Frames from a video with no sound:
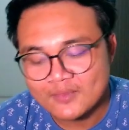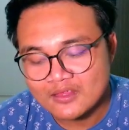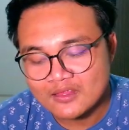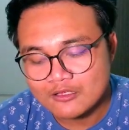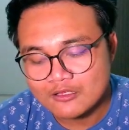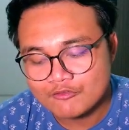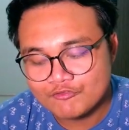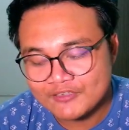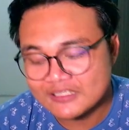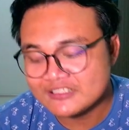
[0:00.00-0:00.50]

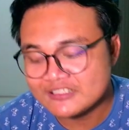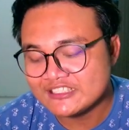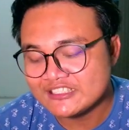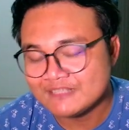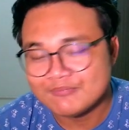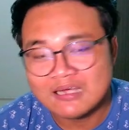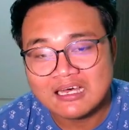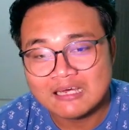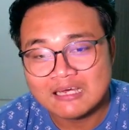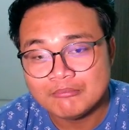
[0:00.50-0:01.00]
victim
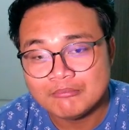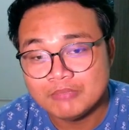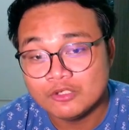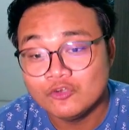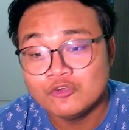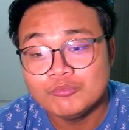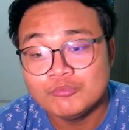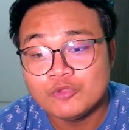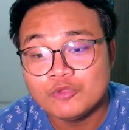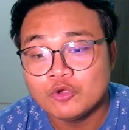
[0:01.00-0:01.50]
ha
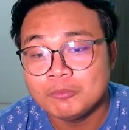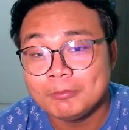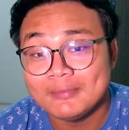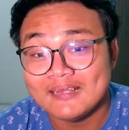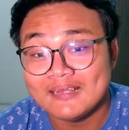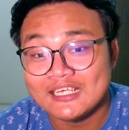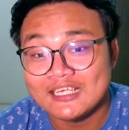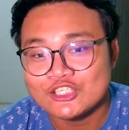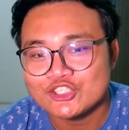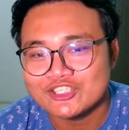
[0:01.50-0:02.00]
balloon
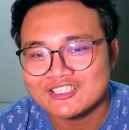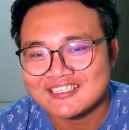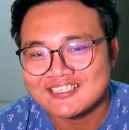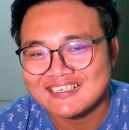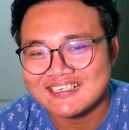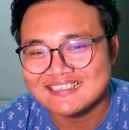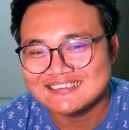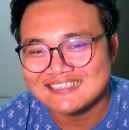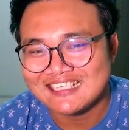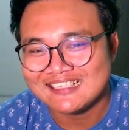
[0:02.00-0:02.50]
pleasure
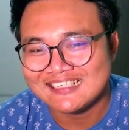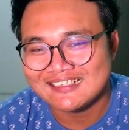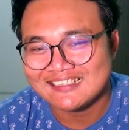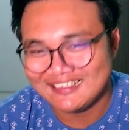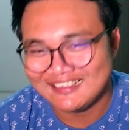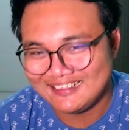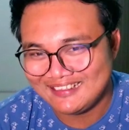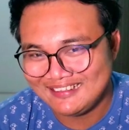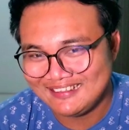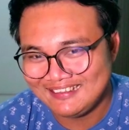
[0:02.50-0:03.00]
can
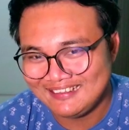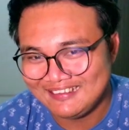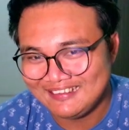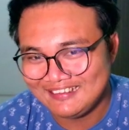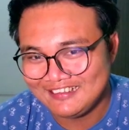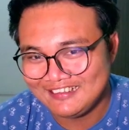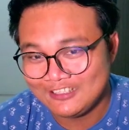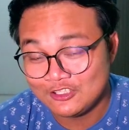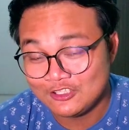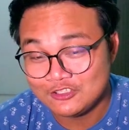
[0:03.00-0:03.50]

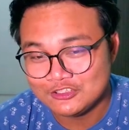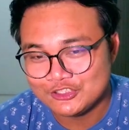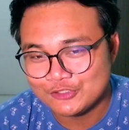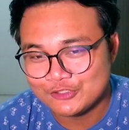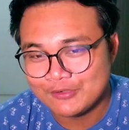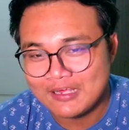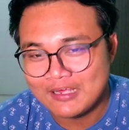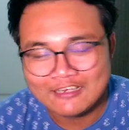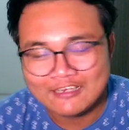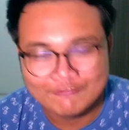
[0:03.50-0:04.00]
no, you
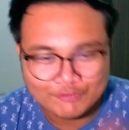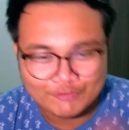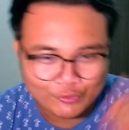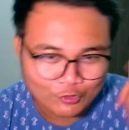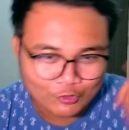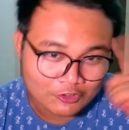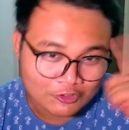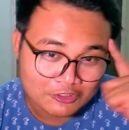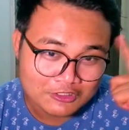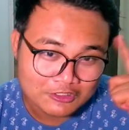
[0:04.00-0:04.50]
have
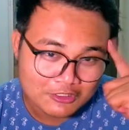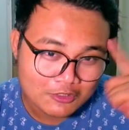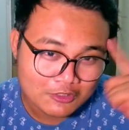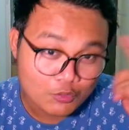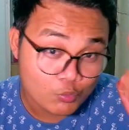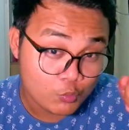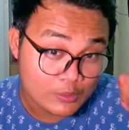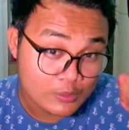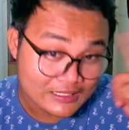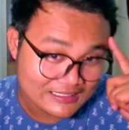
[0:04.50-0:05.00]
your
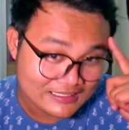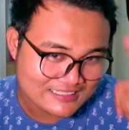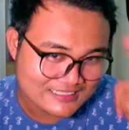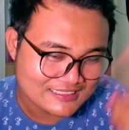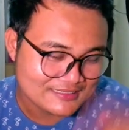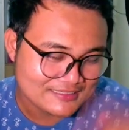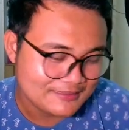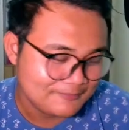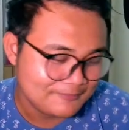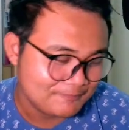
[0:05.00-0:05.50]

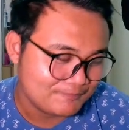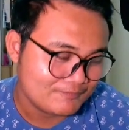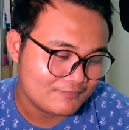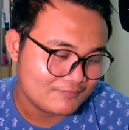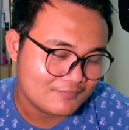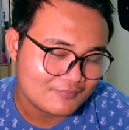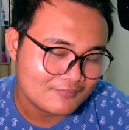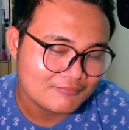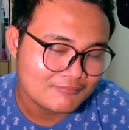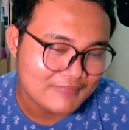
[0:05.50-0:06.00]
wits.
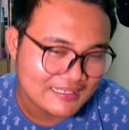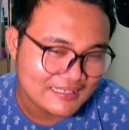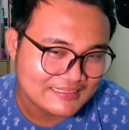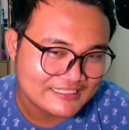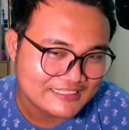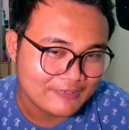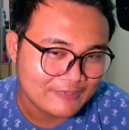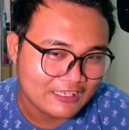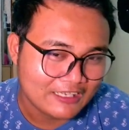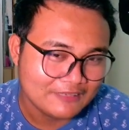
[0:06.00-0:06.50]

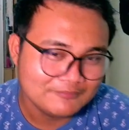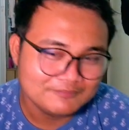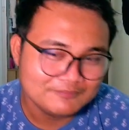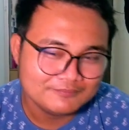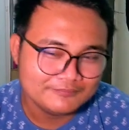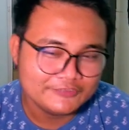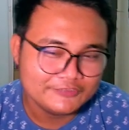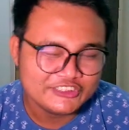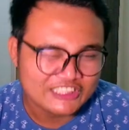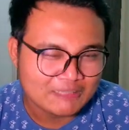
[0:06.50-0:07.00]
Pandiva,
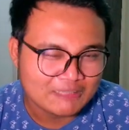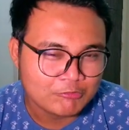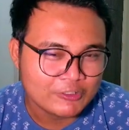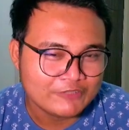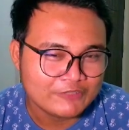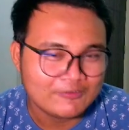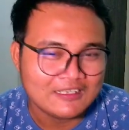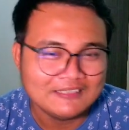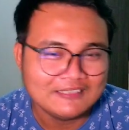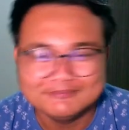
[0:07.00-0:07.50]

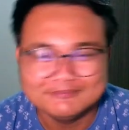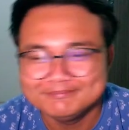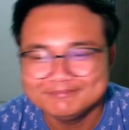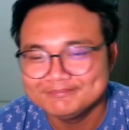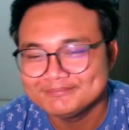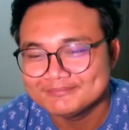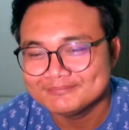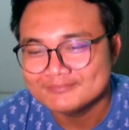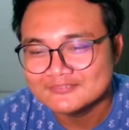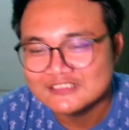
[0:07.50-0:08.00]
Shapuiva.
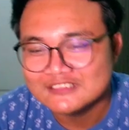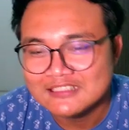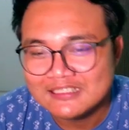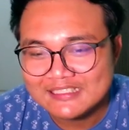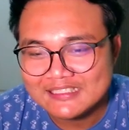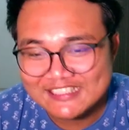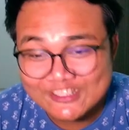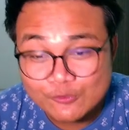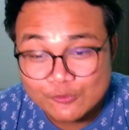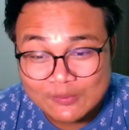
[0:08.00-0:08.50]

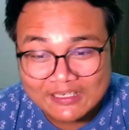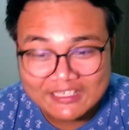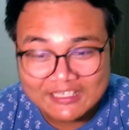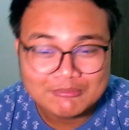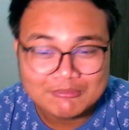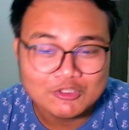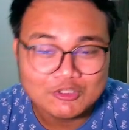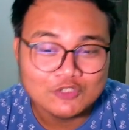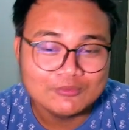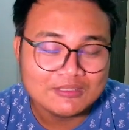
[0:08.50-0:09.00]
Either way,
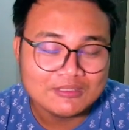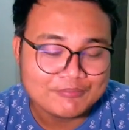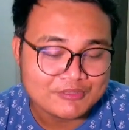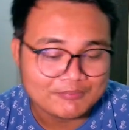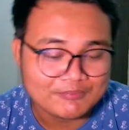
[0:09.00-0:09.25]
below web